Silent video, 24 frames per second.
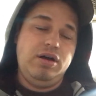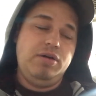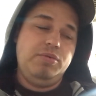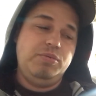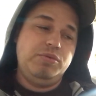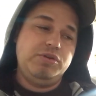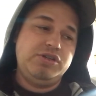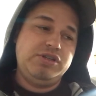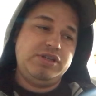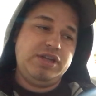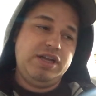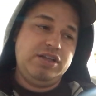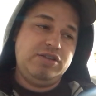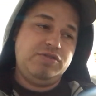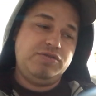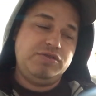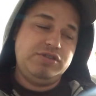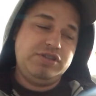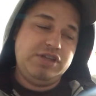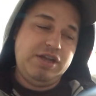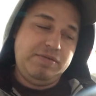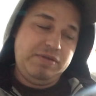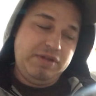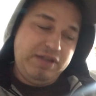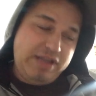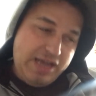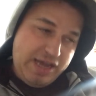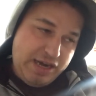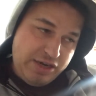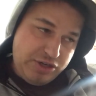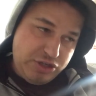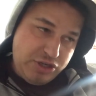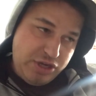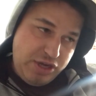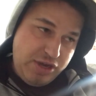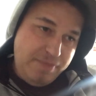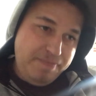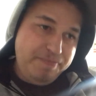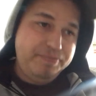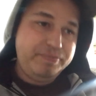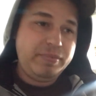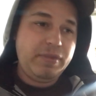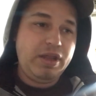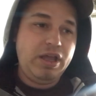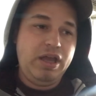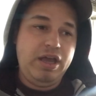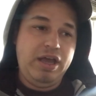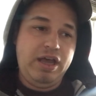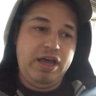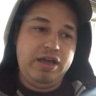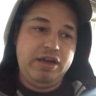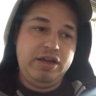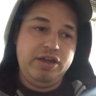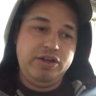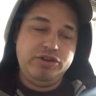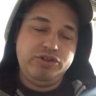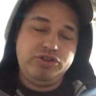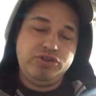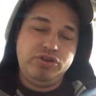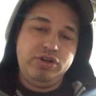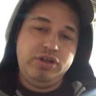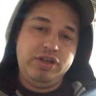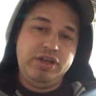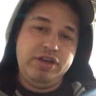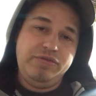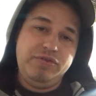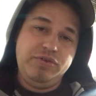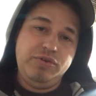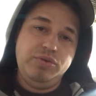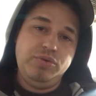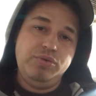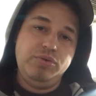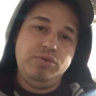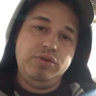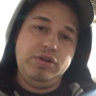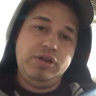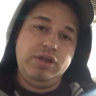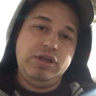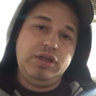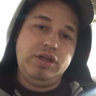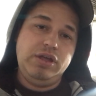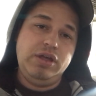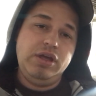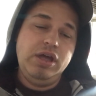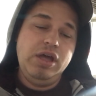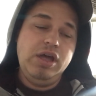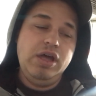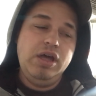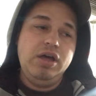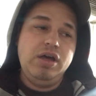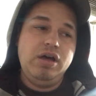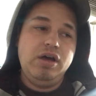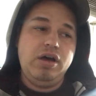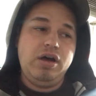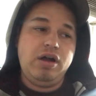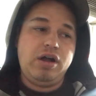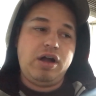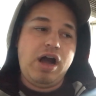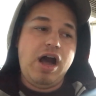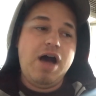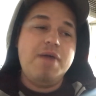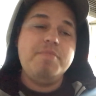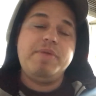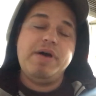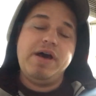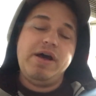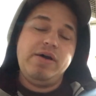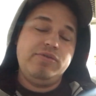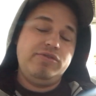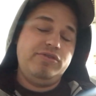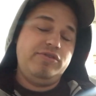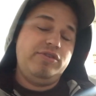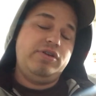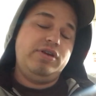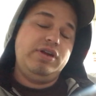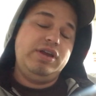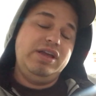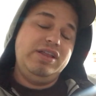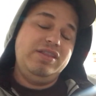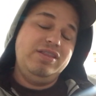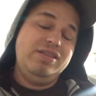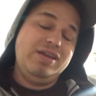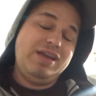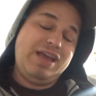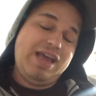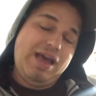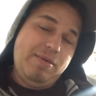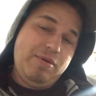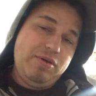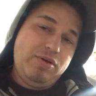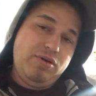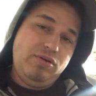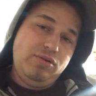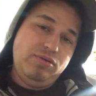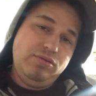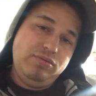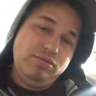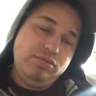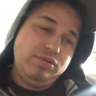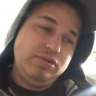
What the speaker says: which stands for safety data sheet, and it should give you the compounds that are in the chemical.